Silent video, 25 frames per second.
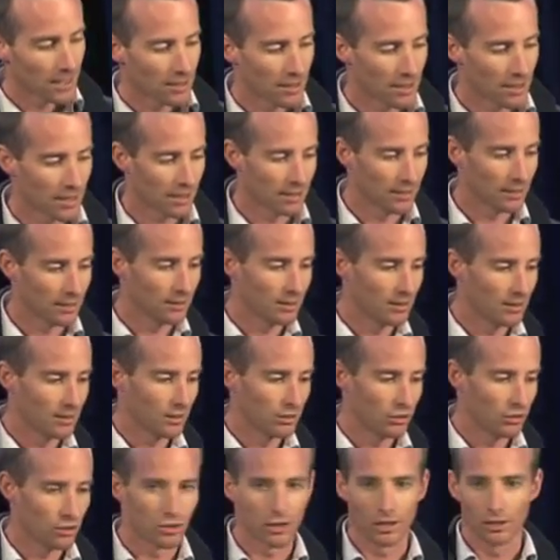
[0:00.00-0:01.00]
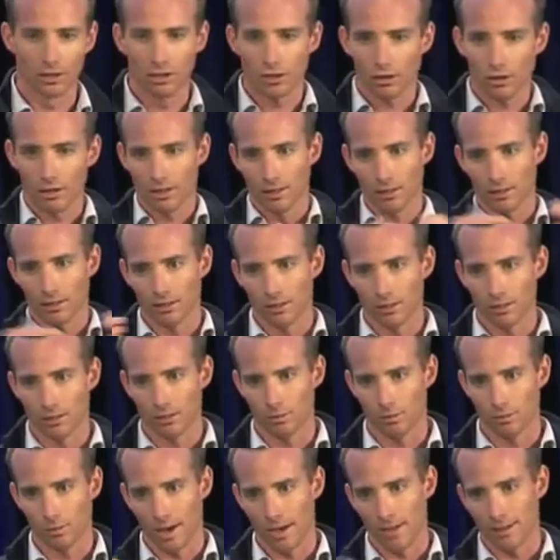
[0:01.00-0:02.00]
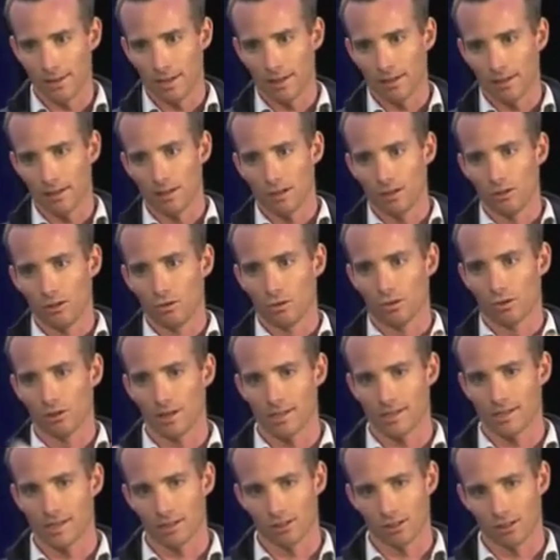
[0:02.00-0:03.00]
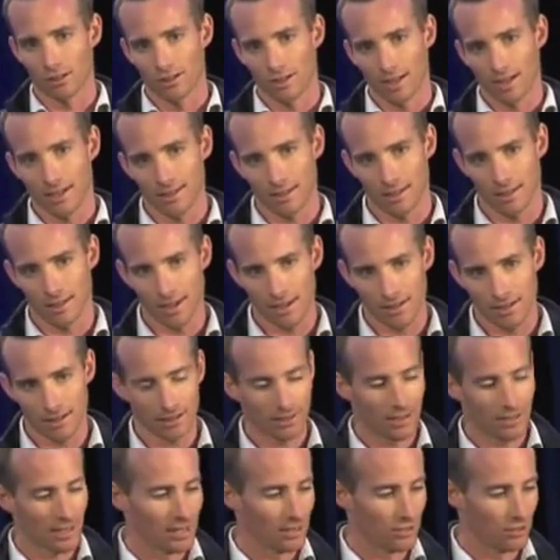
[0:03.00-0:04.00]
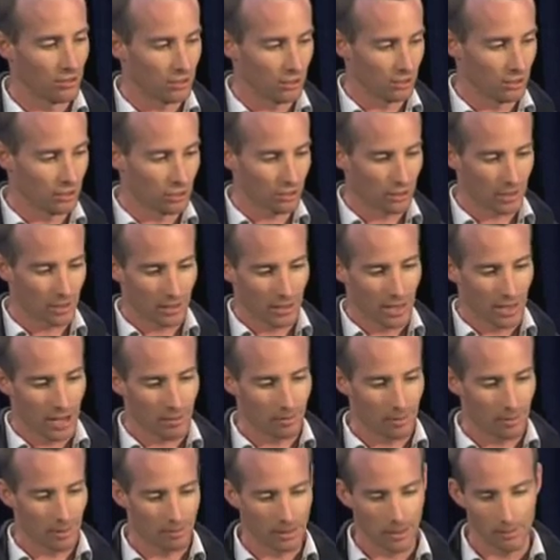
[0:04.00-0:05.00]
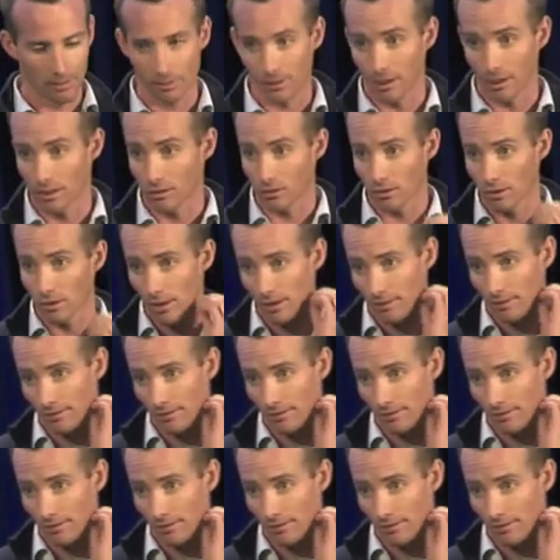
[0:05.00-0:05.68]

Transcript: then you can look at the way that an organisation does that, and you can look at how many people they do that